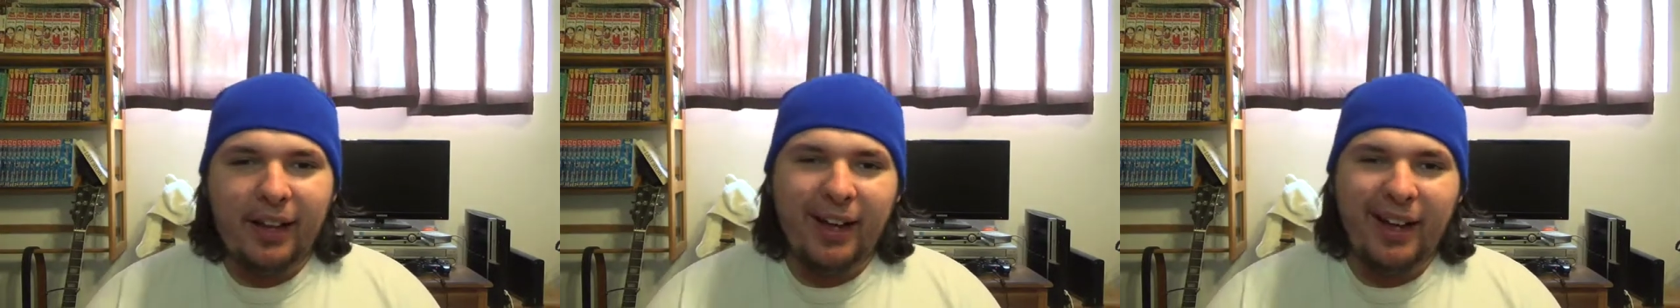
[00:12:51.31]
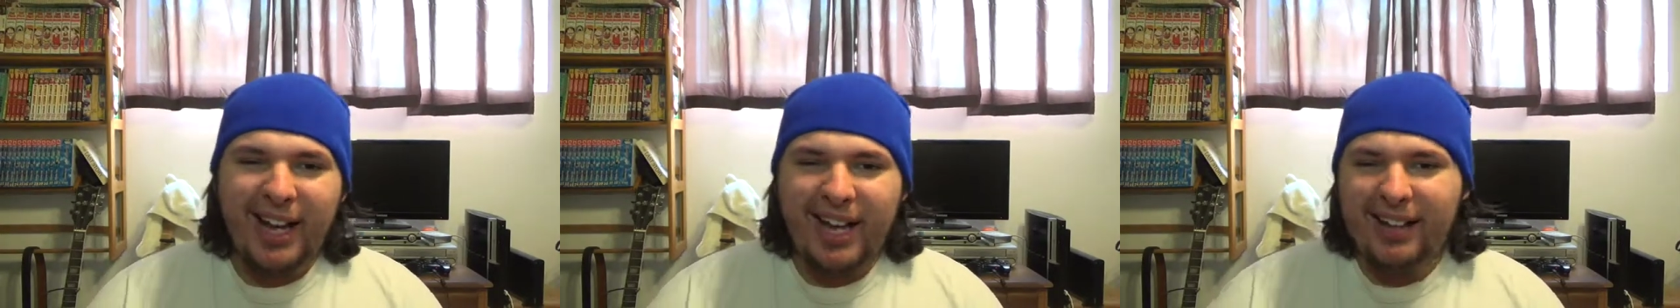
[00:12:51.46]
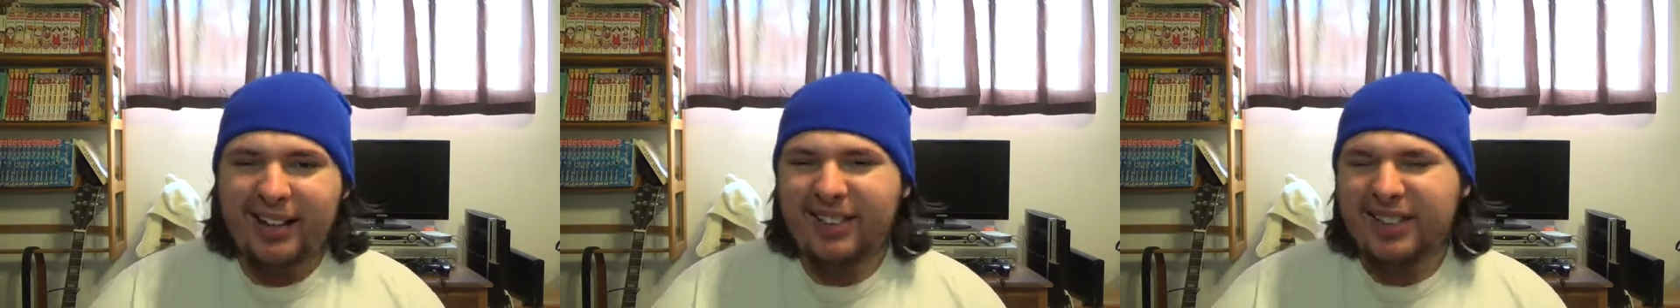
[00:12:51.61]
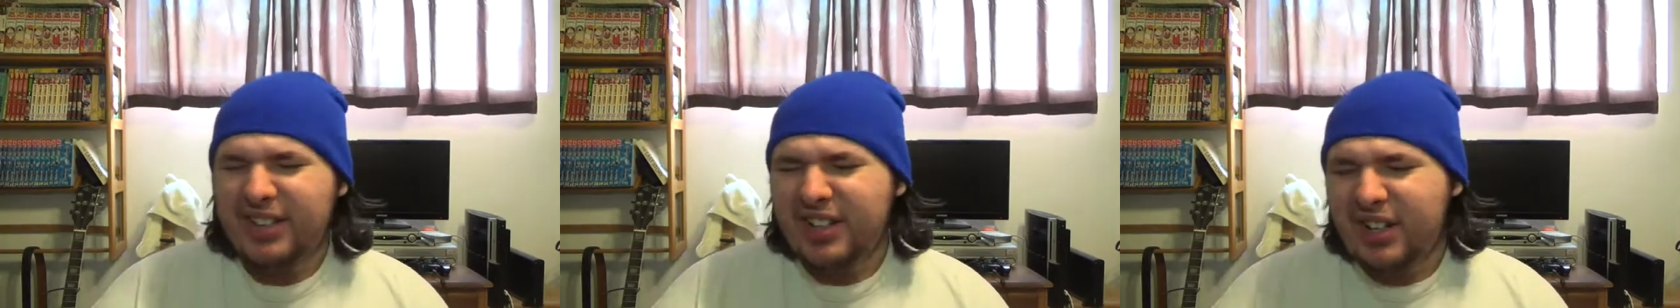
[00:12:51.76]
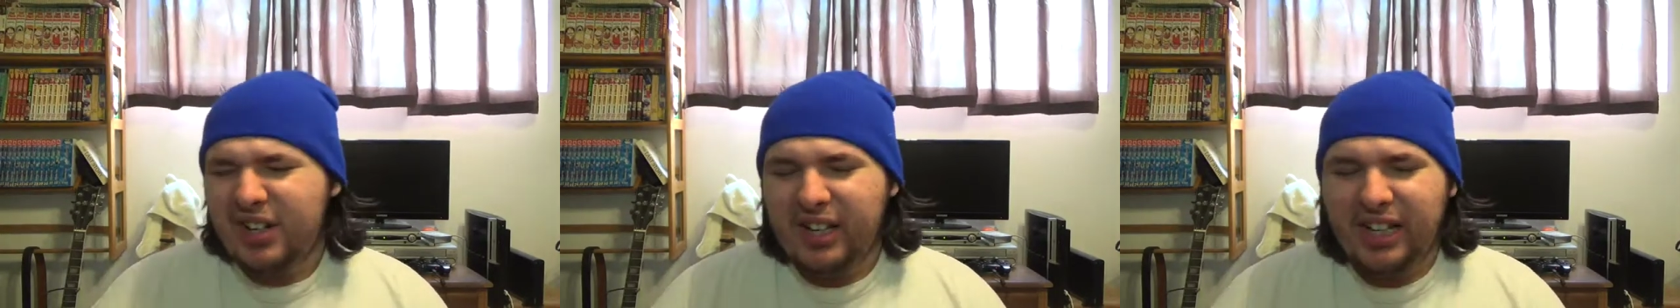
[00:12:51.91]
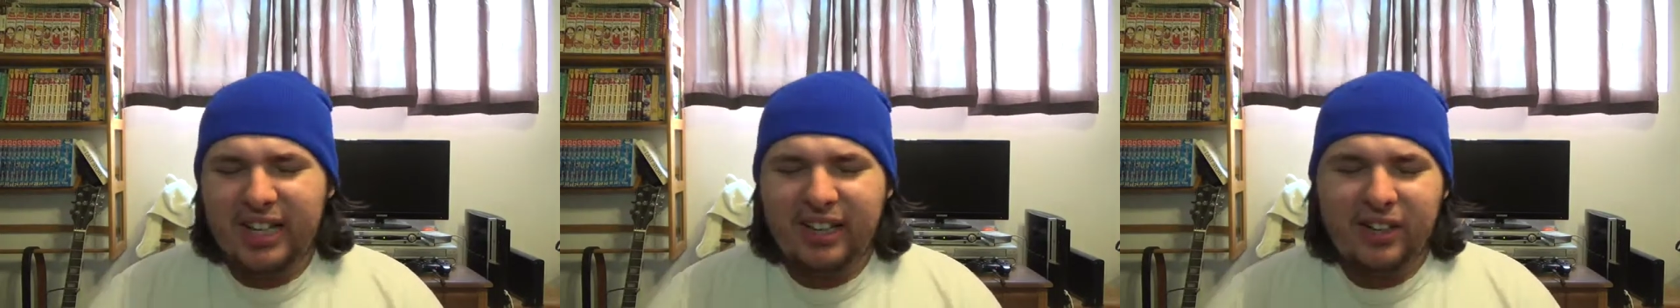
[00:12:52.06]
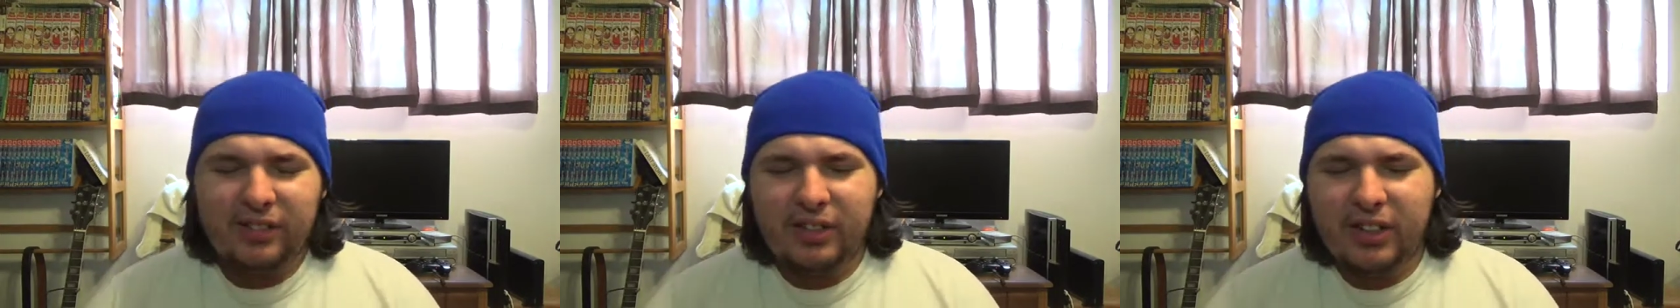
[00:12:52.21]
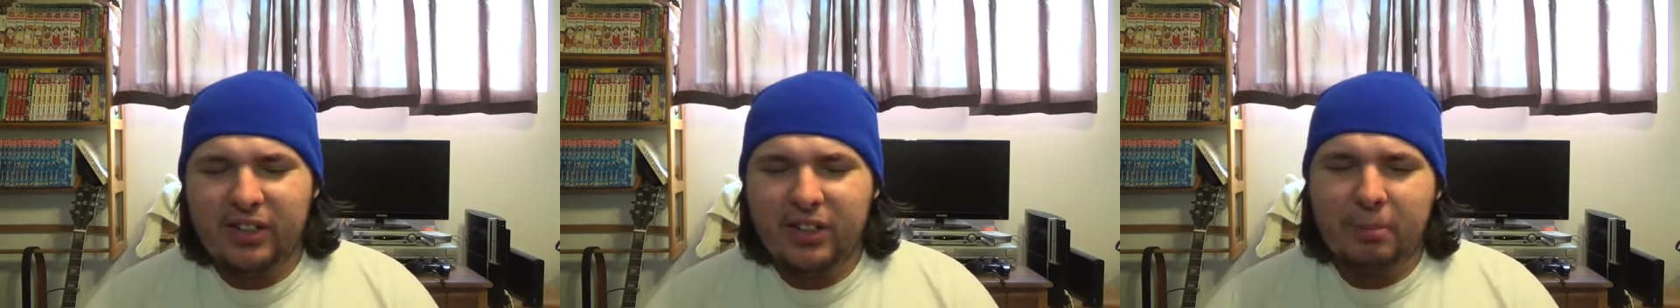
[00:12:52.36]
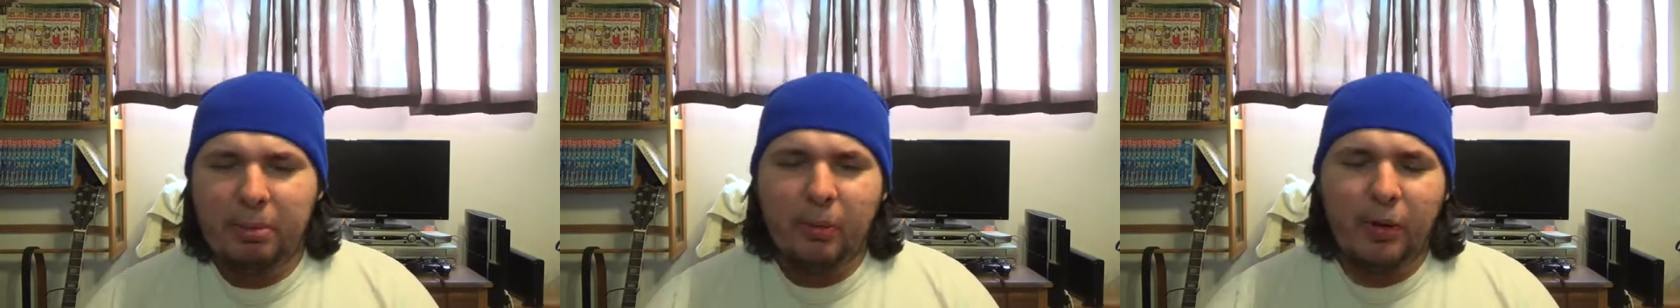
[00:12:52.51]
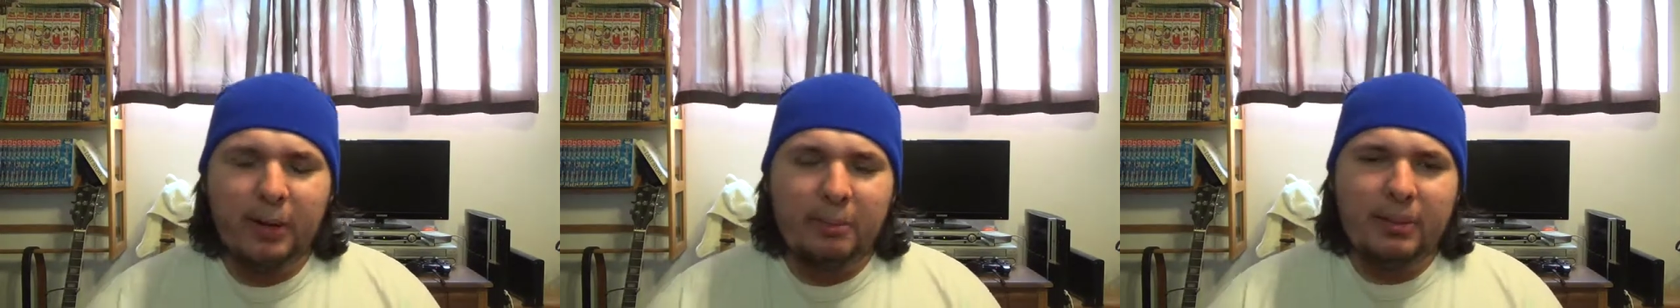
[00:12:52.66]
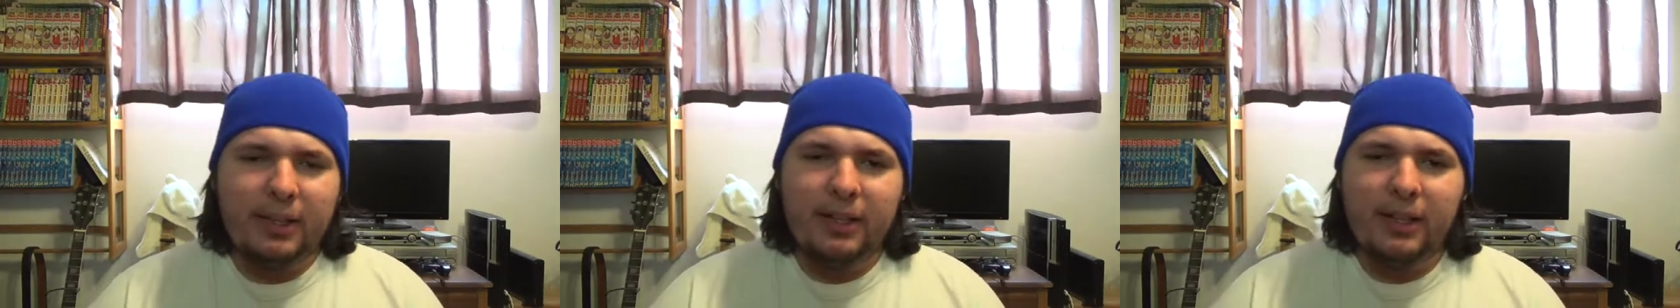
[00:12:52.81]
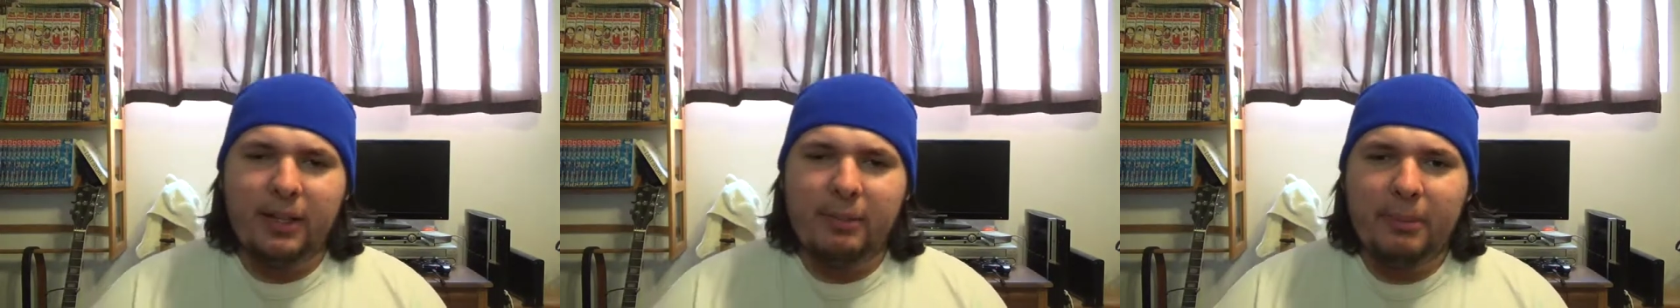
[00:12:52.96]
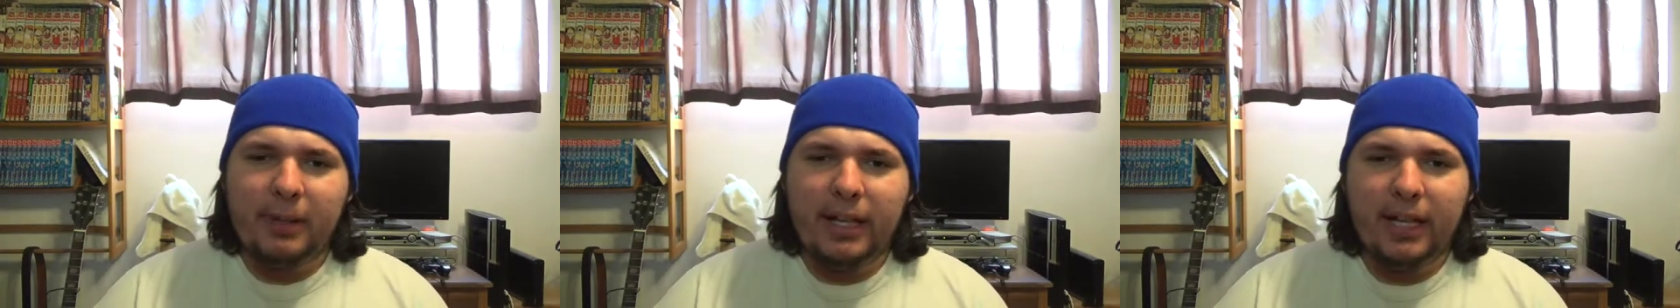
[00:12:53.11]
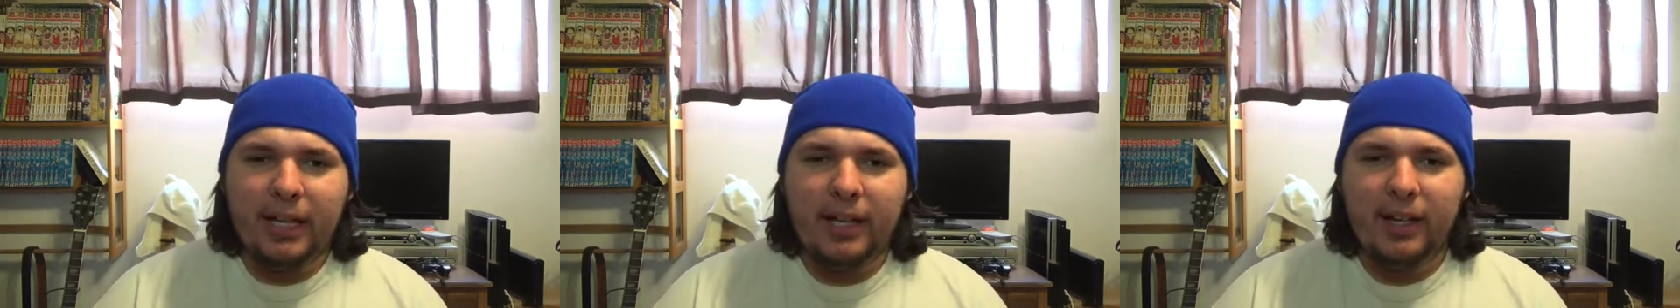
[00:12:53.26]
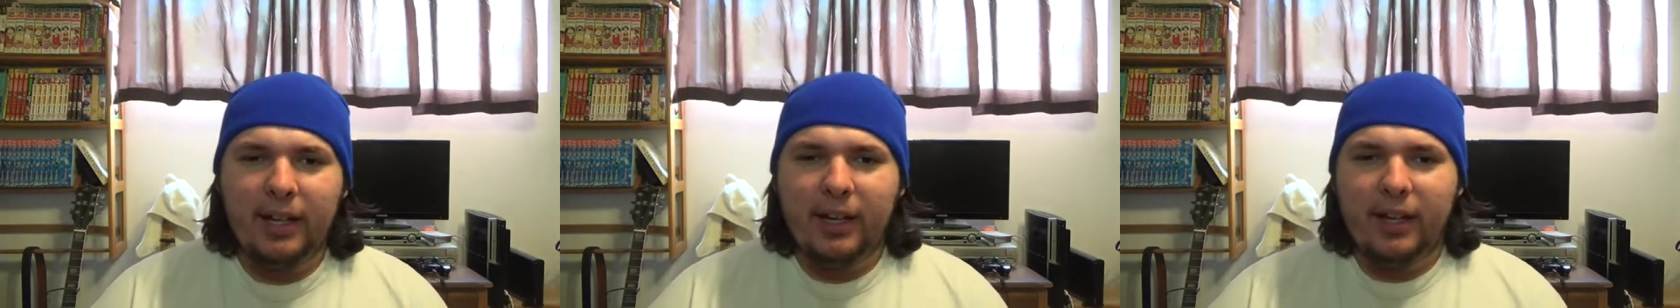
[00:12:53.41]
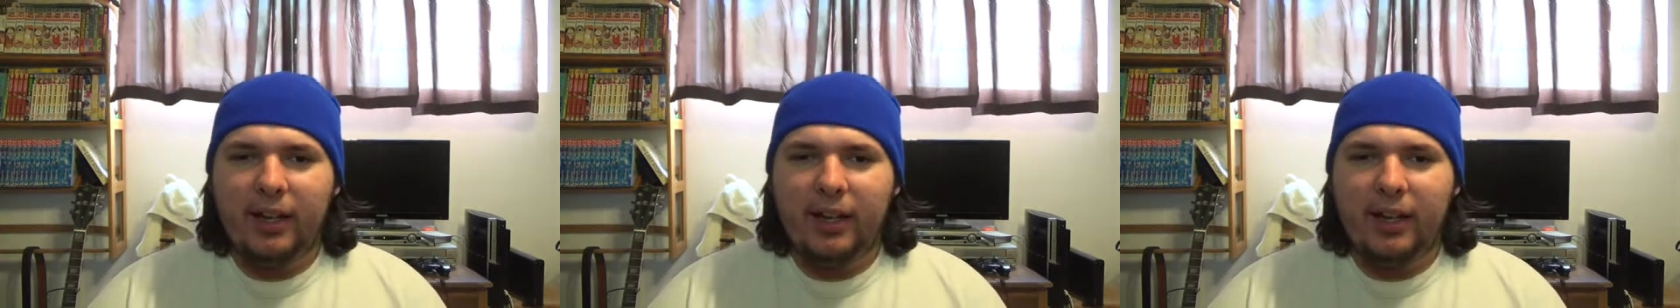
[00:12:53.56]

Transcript: I had this little hint of disappointment in me